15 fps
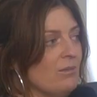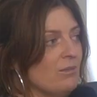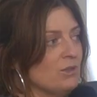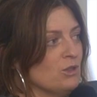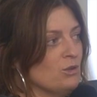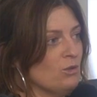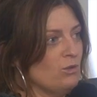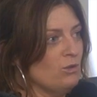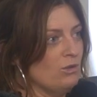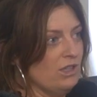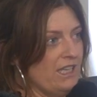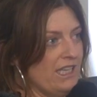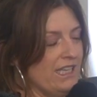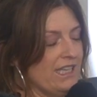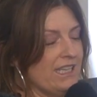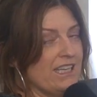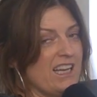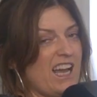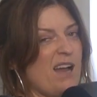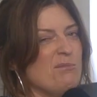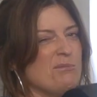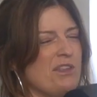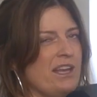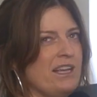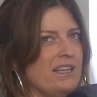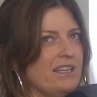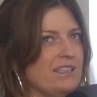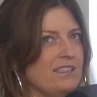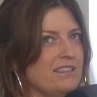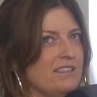So like I'm
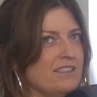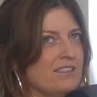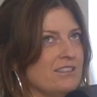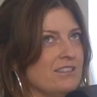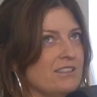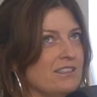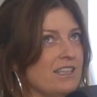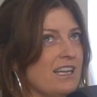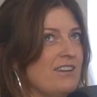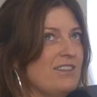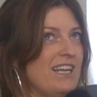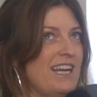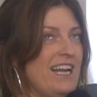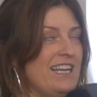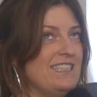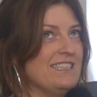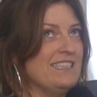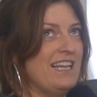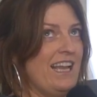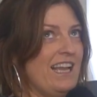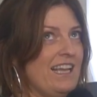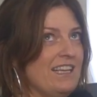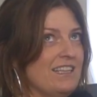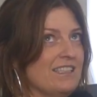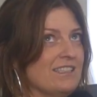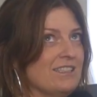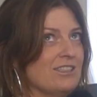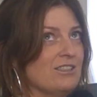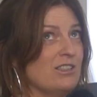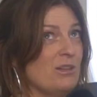thinking you're having a nice night.
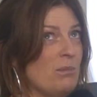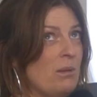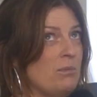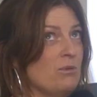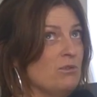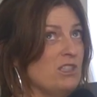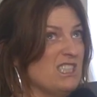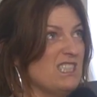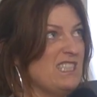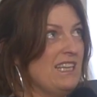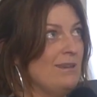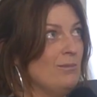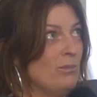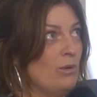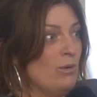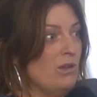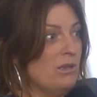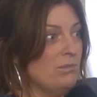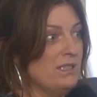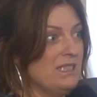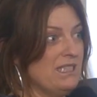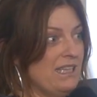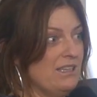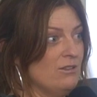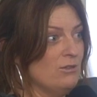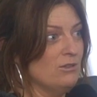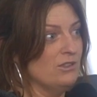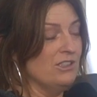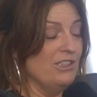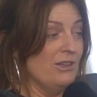You're maybe on your second bottle of
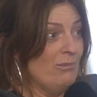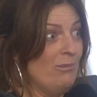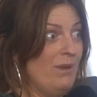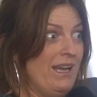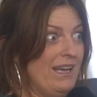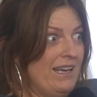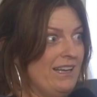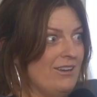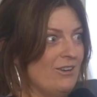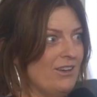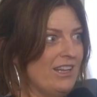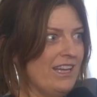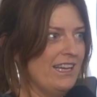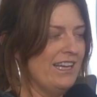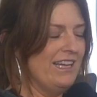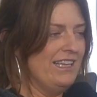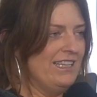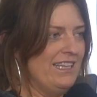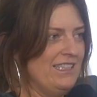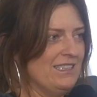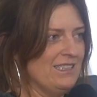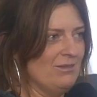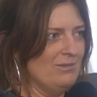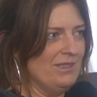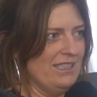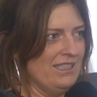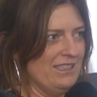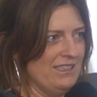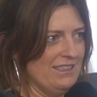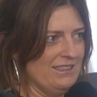prosecco. You're merry and all that, and then
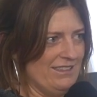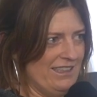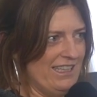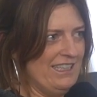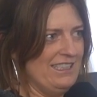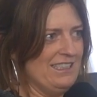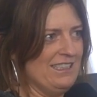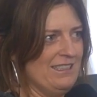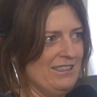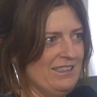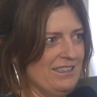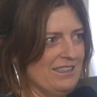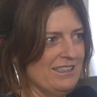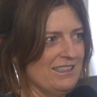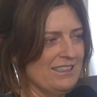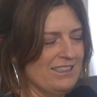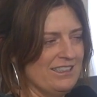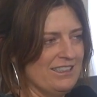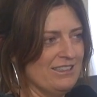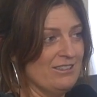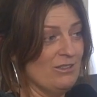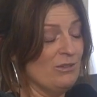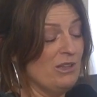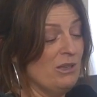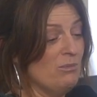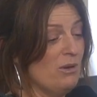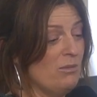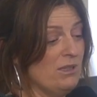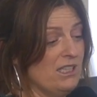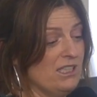somebody they'd
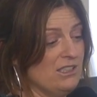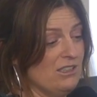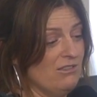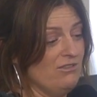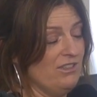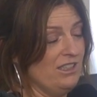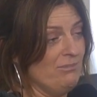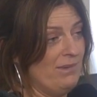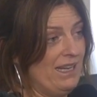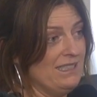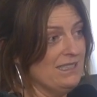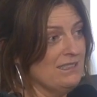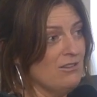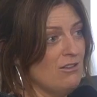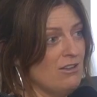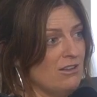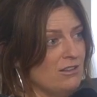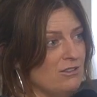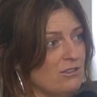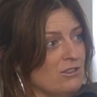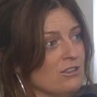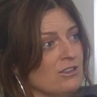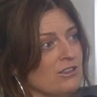probably get done for manslaughter though.